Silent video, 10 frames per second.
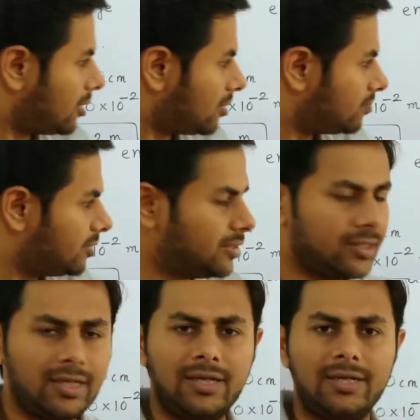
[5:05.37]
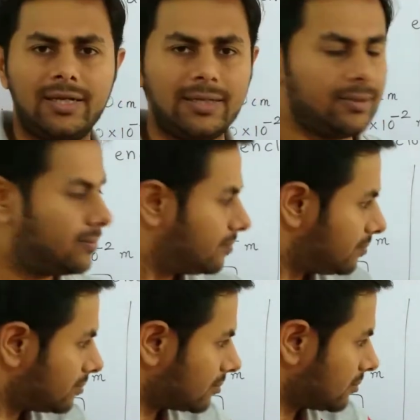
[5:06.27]
of this area
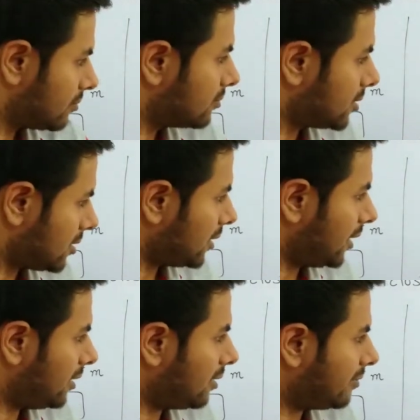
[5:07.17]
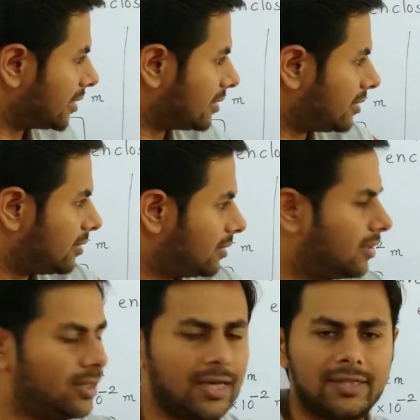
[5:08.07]
vector
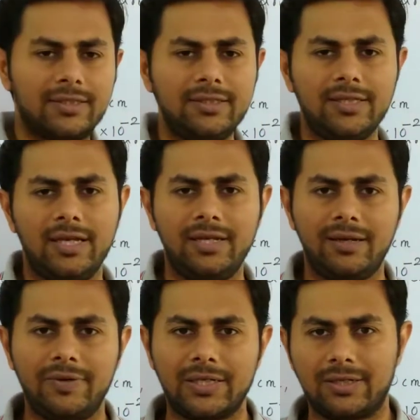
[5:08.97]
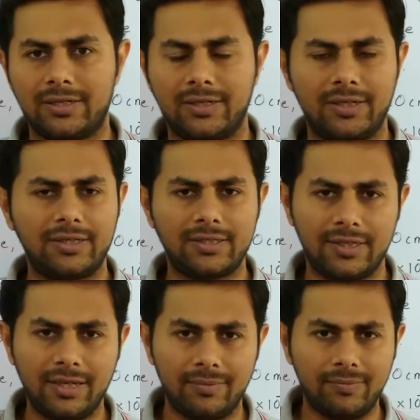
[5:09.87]
and this area vector is
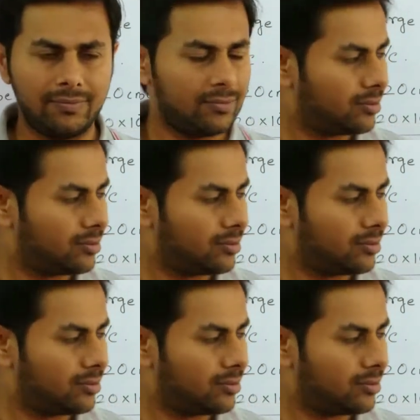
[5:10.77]
same,